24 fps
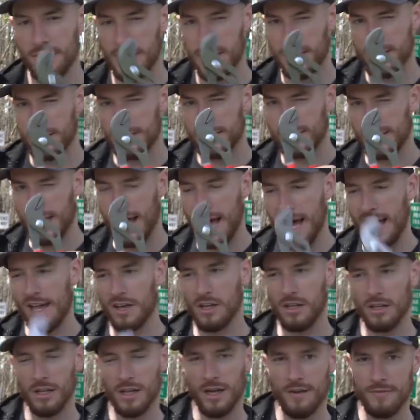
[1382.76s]
this
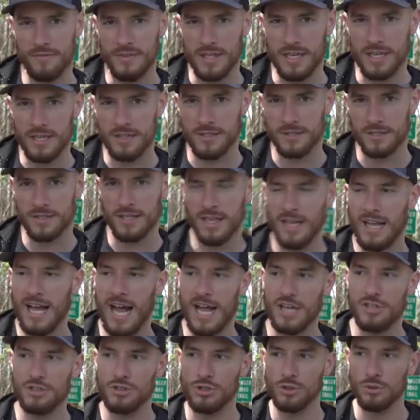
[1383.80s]
style of these,
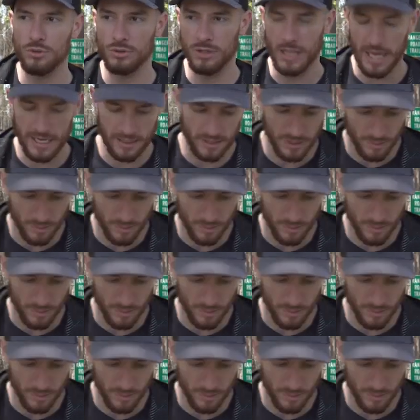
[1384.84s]
I do like